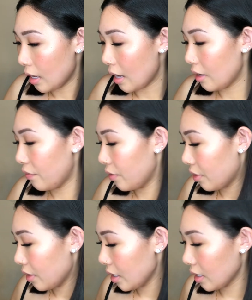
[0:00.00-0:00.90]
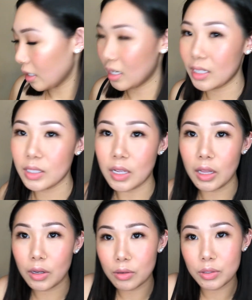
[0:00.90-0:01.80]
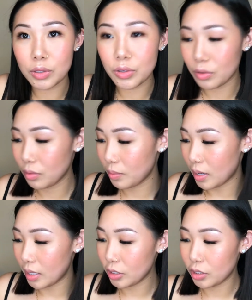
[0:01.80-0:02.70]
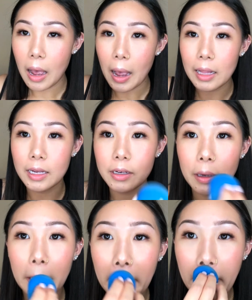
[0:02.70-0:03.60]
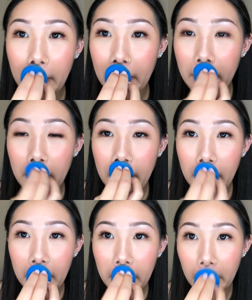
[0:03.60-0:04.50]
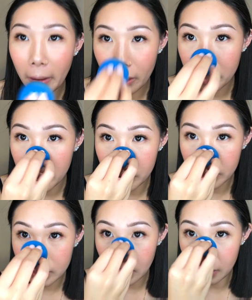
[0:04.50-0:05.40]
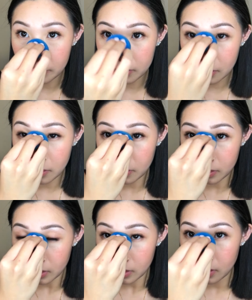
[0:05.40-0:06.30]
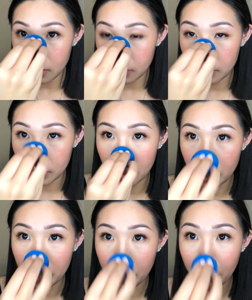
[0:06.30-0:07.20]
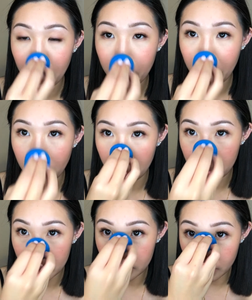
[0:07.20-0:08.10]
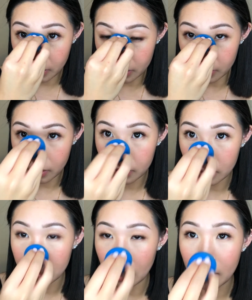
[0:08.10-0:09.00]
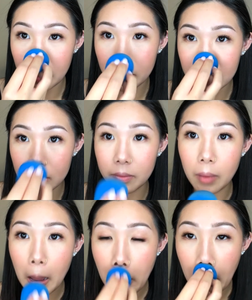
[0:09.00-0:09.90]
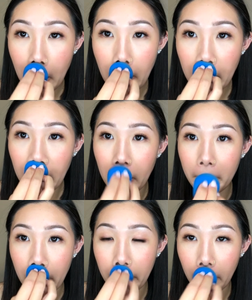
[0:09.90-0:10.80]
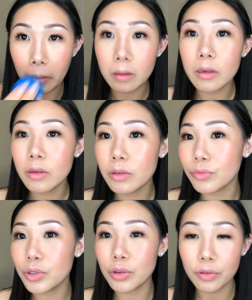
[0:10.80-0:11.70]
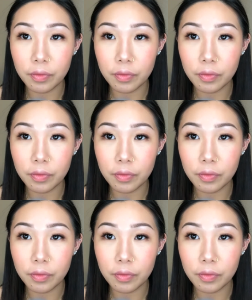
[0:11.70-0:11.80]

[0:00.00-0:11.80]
And if you think it is a little too much highlighter, you can always go in and mute it down with your beauty blender, because I know sometimes it might be a little too